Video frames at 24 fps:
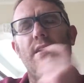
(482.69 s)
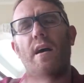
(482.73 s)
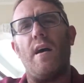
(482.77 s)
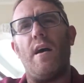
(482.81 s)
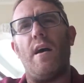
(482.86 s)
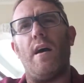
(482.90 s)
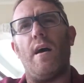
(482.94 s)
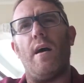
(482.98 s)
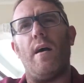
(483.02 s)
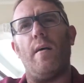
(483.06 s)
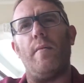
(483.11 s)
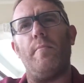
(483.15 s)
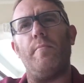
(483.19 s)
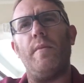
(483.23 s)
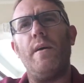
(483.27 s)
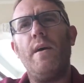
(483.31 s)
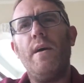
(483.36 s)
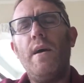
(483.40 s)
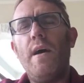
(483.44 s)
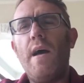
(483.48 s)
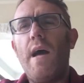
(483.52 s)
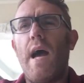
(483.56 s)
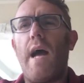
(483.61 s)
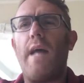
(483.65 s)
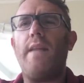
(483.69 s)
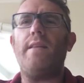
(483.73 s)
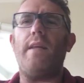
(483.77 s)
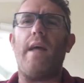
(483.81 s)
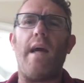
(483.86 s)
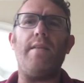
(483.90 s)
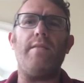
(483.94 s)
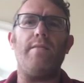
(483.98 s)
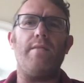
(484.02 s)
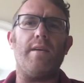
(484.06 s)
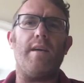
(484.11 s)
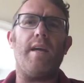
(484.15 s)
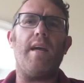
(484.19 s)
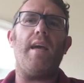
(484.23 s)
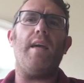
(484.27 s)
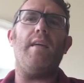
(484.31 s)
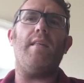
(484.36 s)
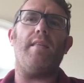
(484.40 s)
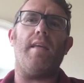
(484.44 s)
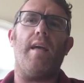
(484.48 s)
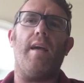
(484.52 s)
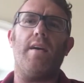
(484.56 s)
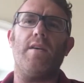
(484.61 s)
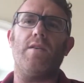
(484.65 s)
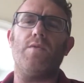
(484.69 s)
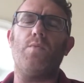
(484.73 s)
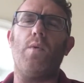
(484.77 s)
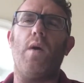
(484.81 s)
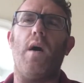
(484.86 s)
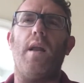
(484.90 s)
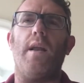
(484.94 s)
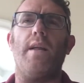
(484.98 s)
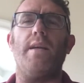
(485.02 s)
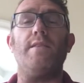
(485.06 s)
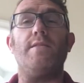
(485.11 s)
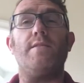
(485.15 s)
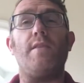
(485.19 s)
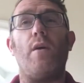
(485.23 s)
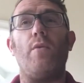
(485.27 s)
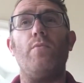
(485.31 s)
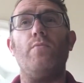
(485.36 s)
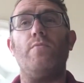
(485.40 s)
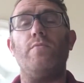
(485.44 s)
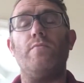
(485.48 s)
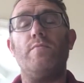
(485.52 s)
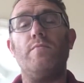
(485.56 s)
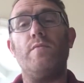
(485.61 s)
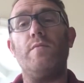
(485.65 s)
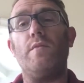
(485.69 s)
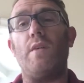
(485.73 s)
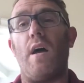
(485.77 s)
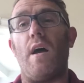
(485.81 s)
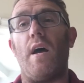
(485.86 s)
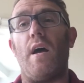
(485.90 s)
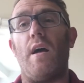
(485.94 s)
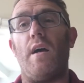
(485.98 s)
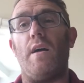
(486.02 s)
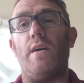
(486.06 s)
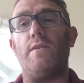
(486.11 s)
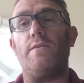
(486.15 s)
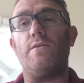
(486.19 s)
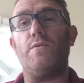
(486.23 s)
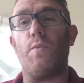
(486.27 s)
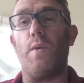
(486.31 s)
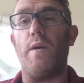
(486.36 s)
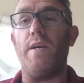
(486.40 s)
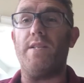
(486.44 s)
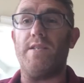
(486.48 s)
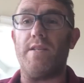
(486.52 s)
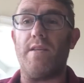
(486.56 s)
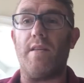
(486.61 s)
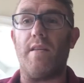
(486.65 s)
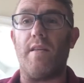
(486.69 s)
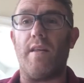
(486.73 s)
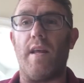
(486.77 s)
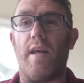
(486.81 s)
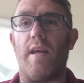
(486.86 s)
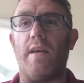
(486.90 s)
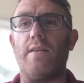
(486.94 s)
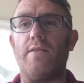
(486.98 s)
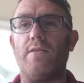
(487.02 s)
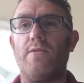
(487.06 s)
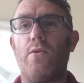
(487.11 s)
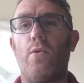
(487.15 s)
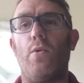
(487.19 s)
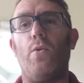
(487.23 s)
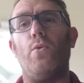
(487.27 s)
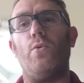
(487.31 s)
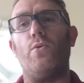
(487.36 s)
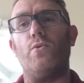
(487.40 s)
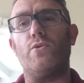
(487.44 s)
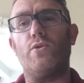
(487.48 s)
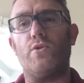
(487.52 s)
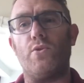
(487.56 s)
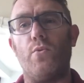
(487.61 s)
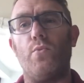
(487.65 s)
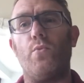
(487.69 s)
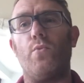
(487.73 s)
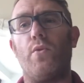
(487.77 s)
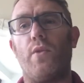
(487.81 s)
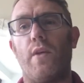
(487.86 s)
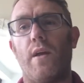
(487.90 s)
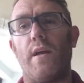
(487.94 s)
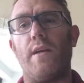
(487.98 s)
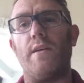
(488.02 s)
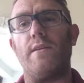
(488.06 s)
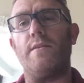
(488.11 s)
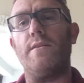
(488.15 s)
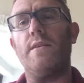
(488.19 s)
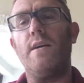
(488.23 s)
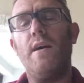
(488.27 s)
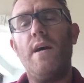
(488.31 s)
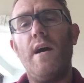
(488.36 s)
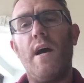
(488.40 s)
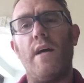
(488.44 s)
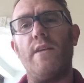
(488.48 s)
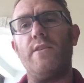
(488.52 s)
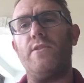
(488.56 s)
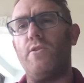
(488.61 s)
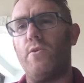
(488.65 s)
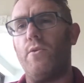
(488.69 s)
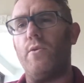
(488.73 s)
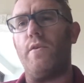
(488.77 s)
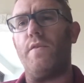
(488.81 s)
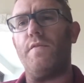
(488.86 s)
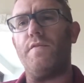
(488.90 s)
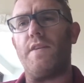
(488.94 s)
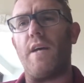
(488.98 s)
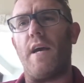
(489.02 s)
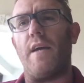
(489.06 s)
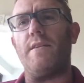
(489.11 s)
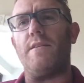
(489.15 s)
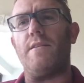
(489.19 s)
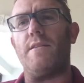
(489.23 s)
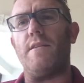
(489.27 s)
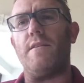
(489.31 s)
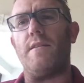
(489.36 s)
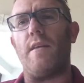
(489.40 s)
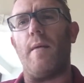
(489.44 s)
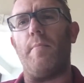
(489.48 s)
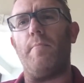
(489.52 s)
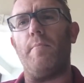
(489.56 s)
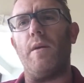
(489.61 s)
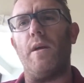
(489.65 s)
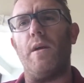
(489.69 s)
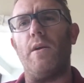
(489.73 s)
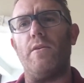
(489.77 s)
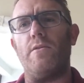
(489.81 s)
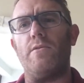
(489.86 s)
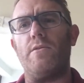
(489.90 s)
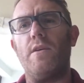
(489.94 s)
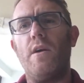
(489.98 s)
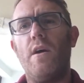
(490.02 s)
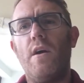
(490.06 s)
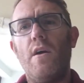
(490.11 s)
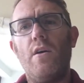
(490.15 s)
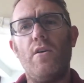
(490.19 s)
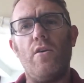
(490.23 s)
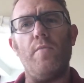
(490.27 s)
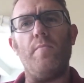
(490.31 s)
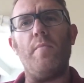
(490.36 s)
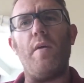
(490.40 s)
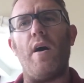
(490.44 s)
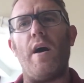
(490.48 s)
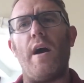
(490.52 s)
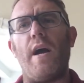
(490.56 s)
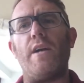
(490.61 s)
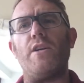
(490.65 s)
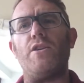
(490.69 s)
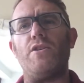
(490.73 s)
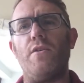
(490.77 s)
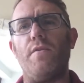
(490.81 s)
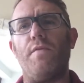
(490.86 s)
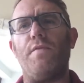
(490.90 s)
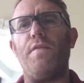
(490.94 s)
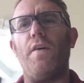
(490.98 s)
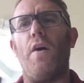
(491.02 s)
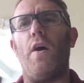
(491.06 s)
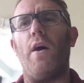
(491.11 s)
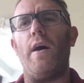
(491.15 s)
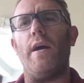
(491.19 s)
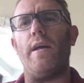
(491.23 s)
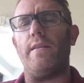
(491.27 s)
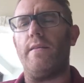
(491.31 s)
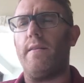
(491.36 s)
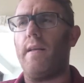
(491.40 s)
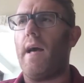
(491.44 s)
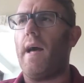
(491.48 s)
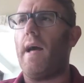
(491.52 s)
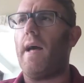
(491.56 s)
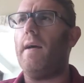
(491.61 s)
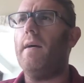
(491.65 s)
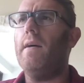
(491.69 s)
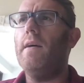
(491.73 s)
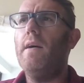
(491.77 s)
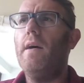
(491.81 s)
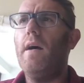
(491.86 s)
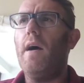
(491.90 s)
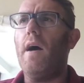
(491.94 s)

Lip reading: And the key thing as well is don't sweeten things or salt things until you've tasted them, because you might actually find that